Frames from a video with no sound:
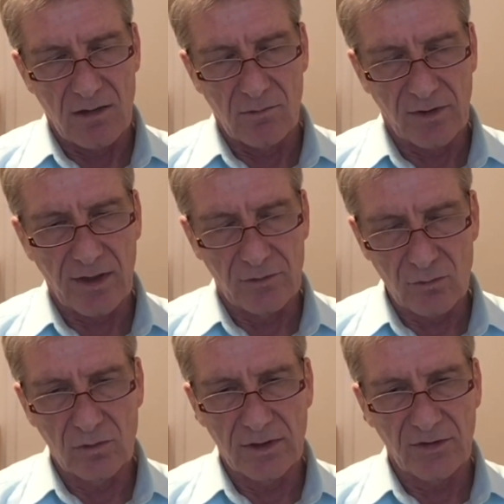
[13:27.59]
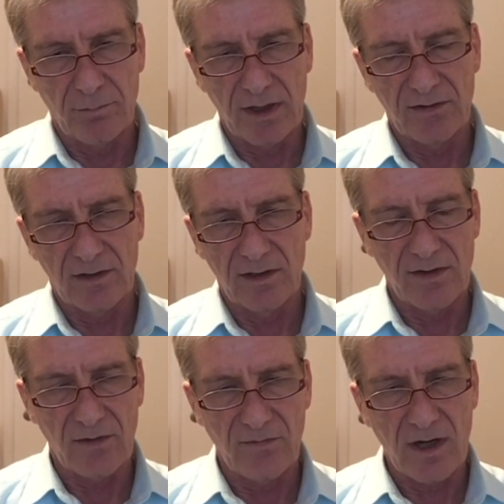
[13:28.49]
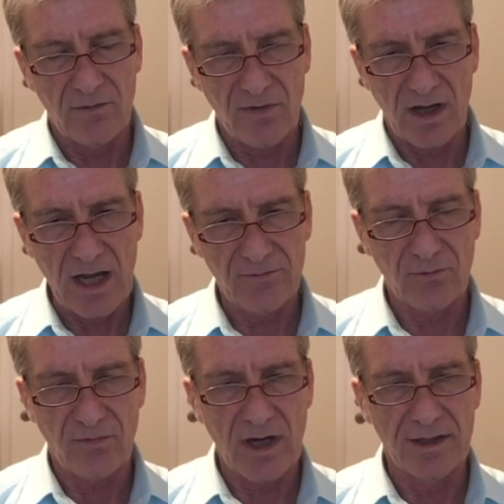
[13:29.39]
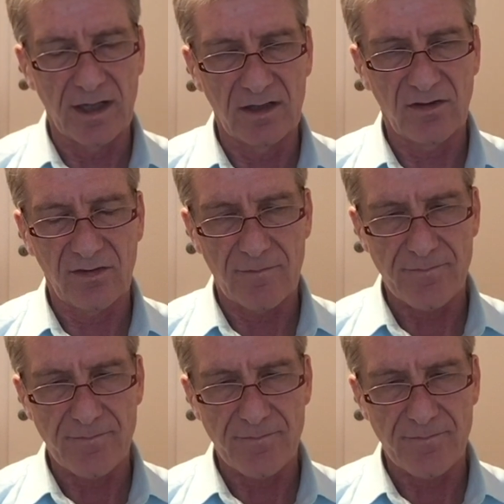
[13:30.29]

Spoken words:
what they do is basically they have to finance